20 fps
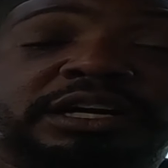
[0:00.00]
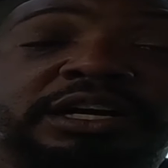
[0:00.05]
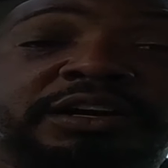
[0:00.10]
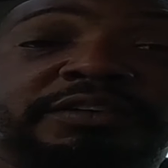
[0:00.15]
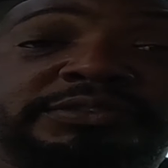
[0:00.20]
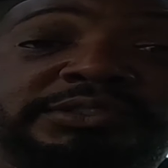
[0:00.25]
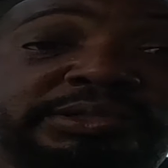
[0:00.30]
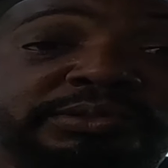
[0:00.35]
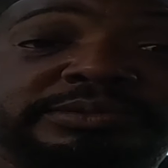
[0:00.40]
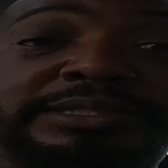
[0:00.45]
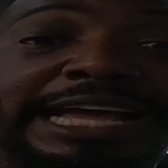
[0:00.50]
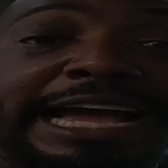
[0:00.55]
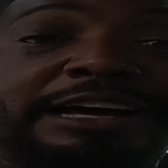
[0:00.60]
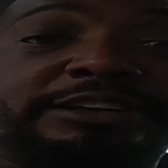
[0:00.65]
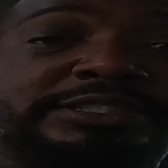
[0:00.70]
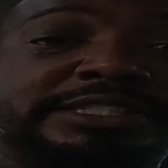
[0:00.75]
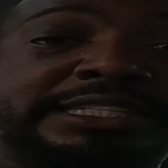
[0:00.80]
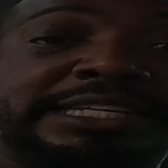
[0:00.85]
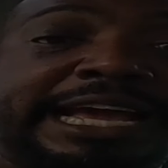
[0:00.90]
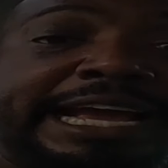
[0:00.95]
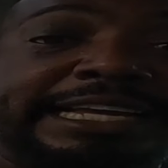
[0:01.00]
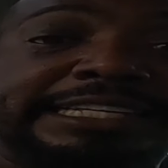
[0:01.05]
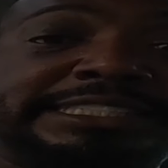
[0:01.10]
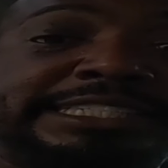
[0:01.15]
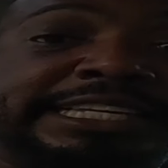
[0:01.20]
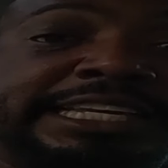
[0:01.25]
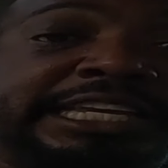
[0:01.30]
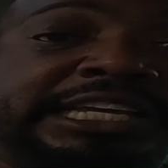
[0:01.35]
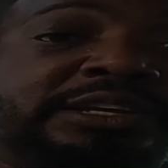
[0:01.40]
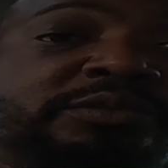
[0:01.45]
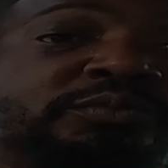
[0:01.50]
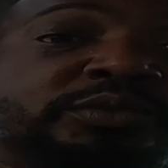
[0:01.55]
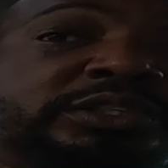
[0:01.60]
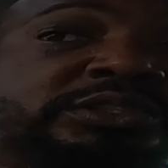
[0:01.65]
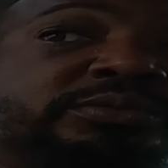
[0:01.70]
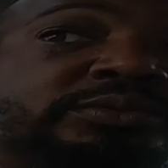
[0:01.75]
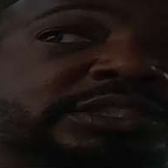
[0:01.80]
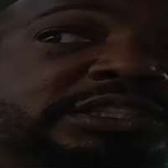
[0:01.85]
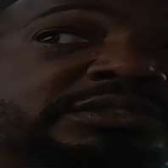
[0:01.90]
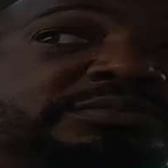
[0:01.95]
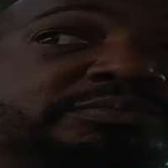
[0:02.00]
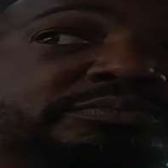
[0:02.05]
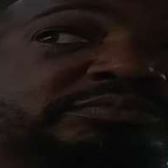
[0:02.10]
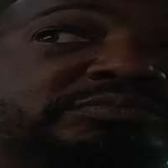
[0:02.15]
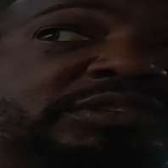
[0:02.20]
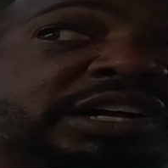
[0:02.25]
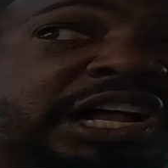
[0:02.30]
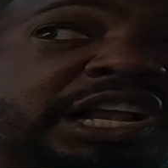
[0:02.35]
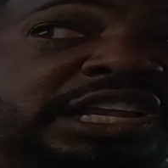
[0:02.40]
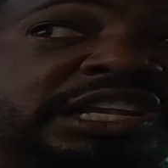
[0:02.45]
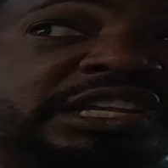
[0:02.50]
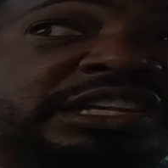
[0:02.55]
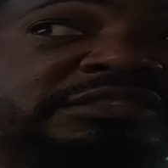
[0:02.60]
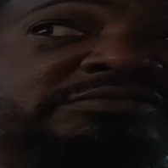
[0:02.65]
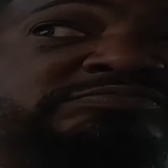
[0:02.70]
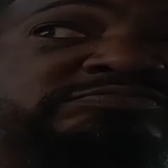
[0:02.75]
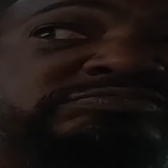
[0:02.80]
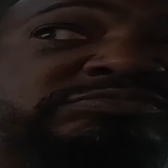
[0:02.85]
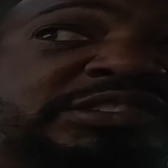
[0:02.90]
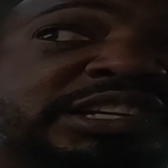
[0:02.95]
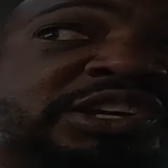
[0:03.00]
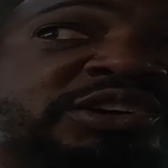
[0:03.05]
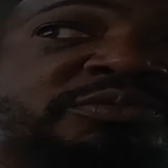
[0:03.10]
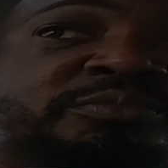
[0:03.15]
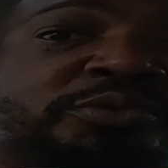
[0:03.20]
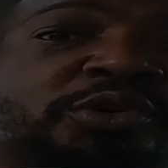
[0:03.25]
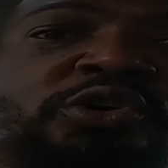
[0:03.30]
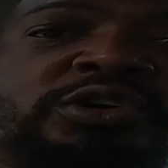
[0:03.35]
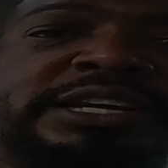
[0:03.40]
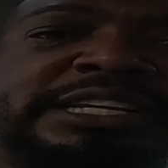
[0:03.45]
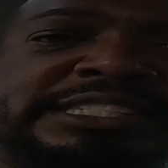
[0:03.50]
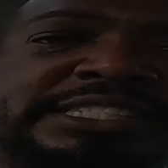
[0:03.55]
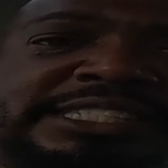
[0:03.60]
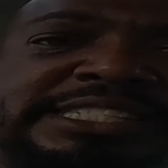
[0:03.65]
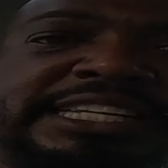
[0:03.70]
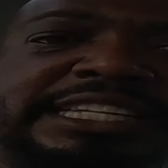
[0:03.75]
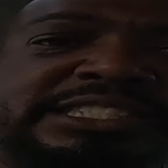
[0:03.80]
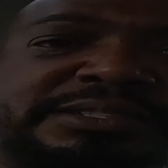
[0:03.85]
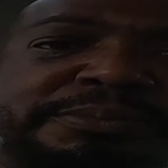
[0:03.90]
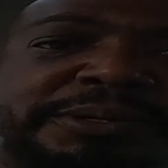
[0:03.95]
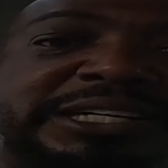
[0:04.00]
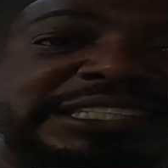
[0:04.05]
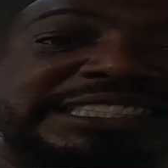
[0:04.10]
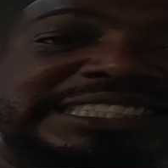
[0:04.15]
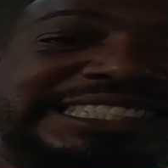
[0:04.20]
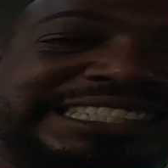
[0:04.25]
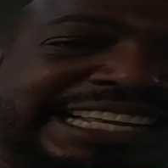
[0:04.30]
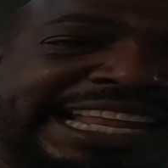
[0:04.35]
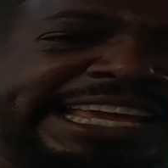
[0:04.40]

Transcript: of 2019, which was a little more than six months